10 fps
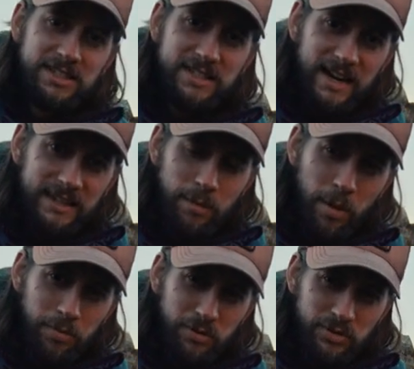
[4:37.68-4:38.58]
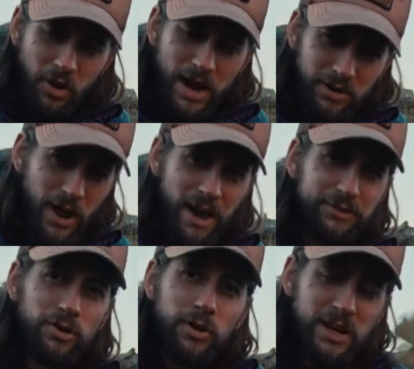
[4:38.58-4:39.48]
stack them up, so I don't
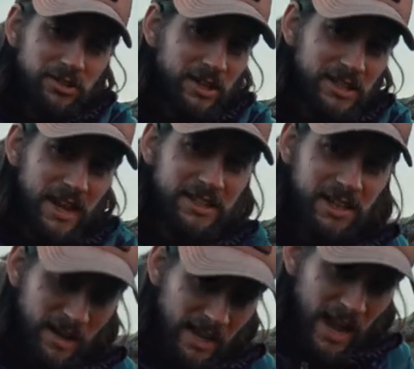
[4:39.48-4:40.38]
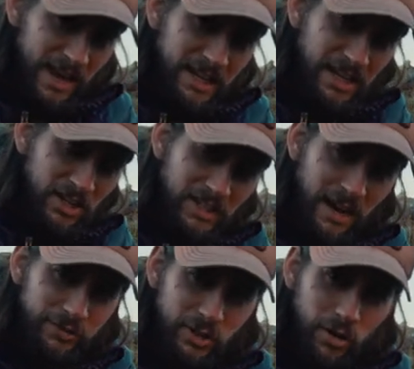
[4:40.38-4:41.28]
have to go into the tent and he doesn't
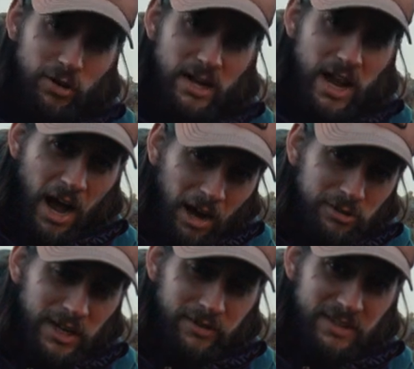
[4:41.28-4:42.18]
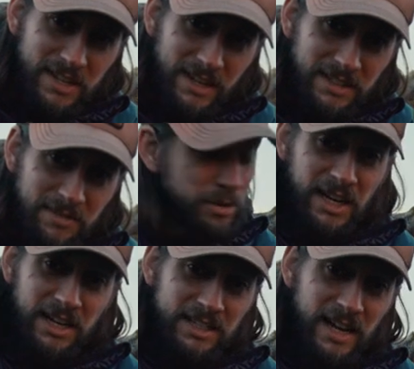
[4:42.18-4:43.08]
have to go outside of the tent.
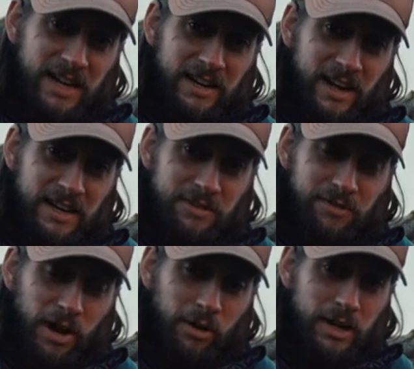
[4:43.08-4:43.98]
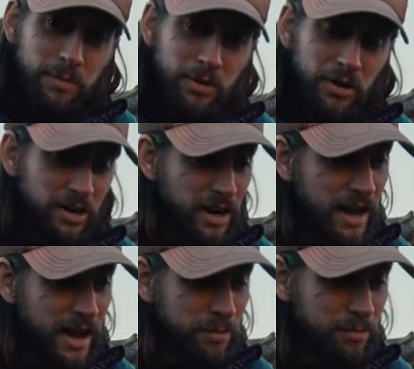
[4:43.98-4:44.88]
Besides that, as a firekeeper,
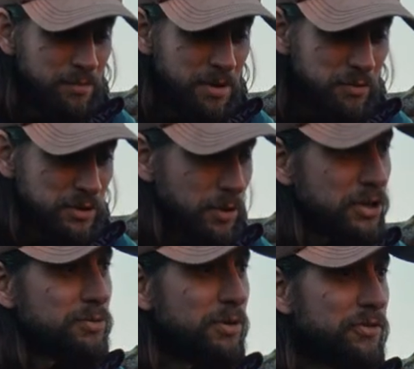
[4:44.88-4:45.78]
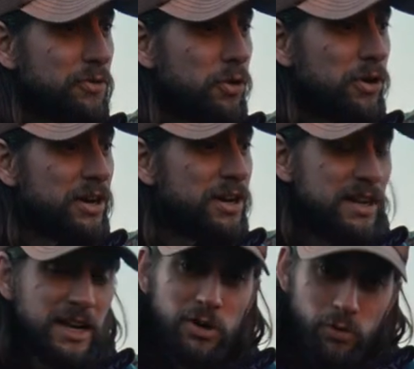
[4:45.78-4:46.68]
I'm responsible for
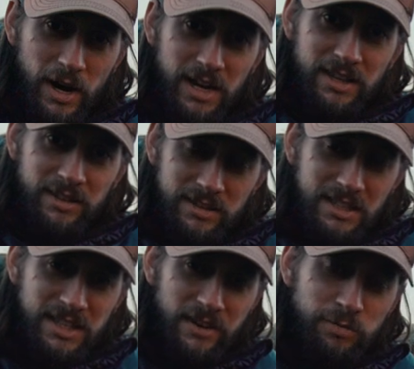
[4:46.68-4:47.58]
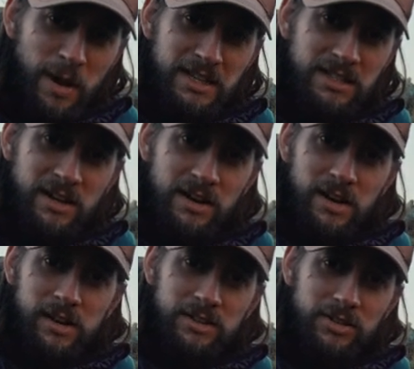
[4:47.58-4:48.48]
creating the safe space
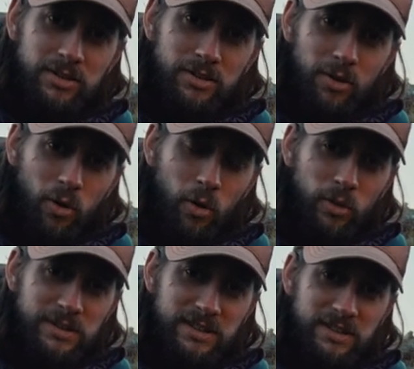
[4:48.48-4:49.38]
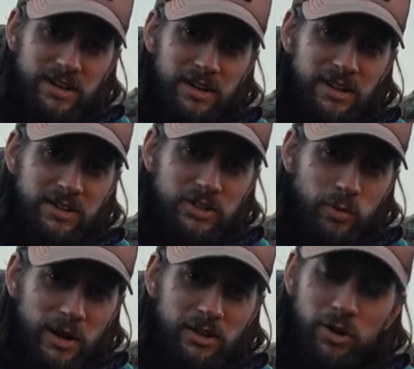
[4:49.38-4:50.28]
to hold the
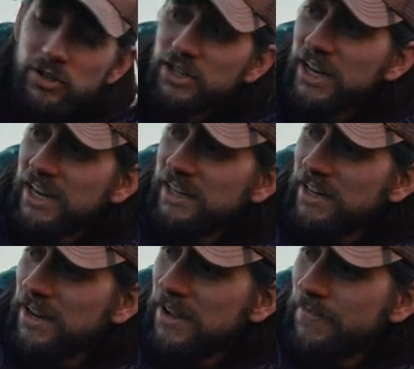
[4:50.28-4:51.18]
sweat lodge in.